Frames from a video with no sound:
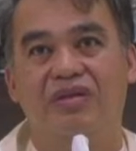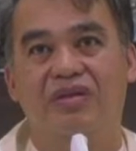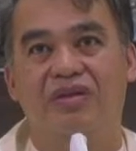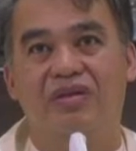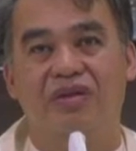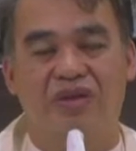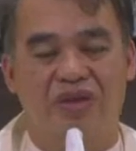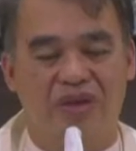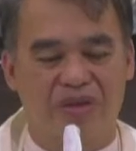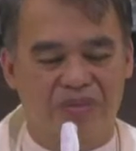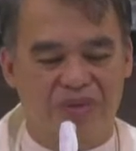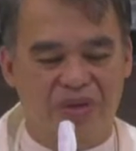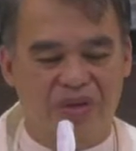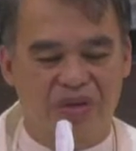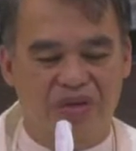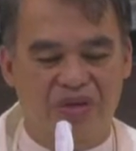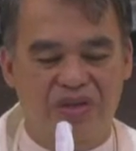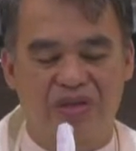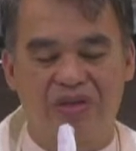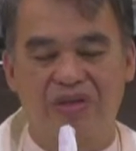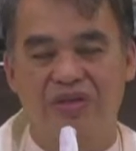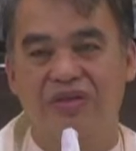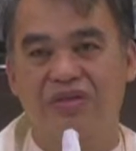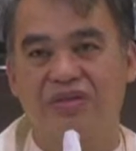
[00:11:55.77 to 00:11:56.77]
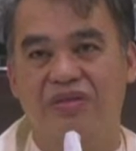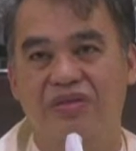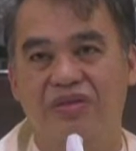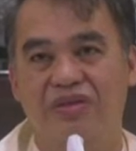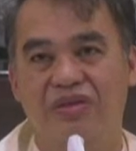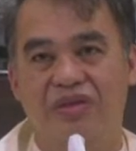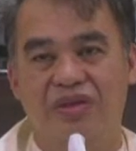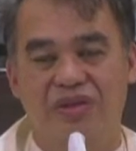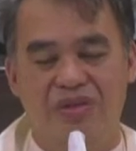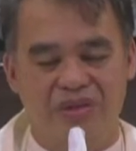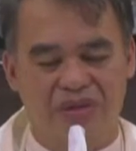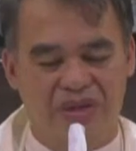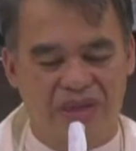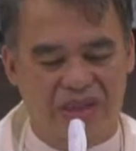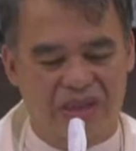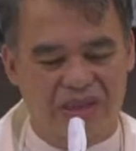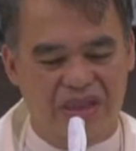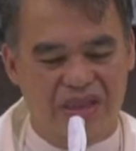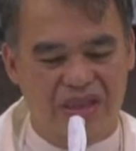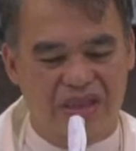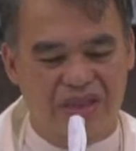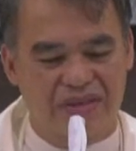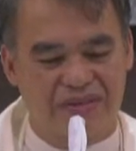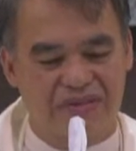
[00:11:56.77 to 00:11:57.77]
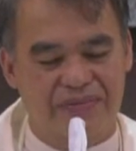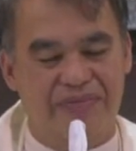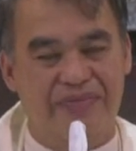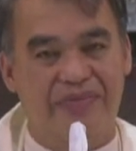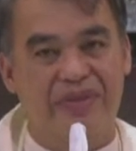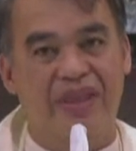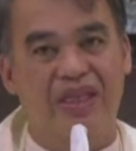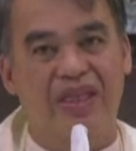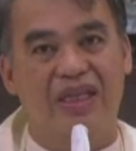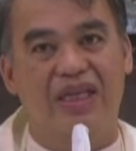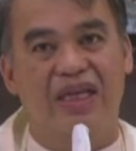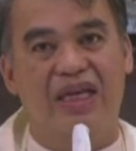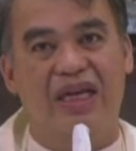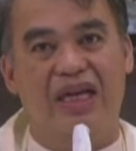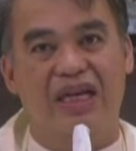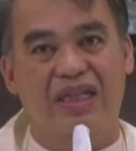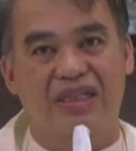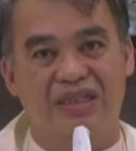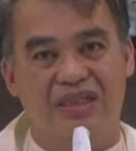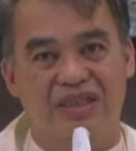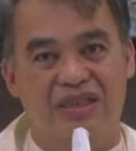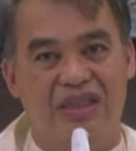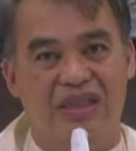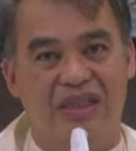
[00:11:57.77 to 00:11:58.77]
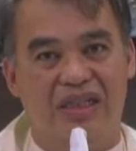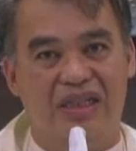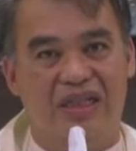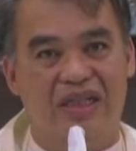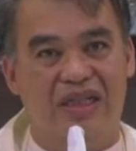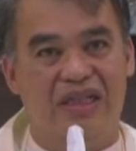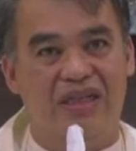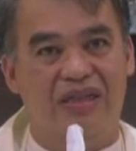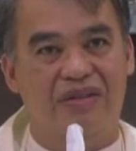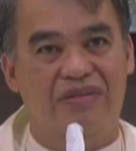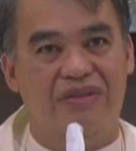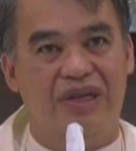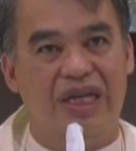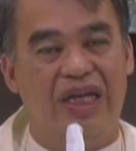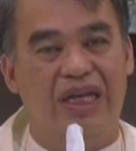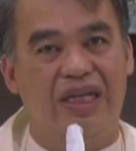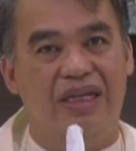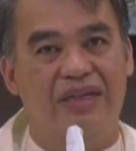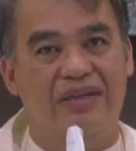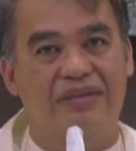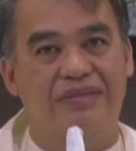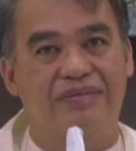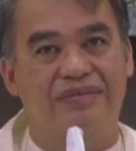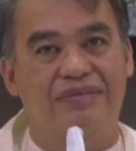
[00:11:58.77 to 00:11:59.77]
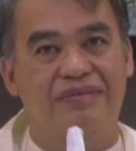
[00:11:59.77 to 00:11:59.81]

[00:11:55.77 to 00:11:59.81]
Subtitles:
to communion, to unity as children of God.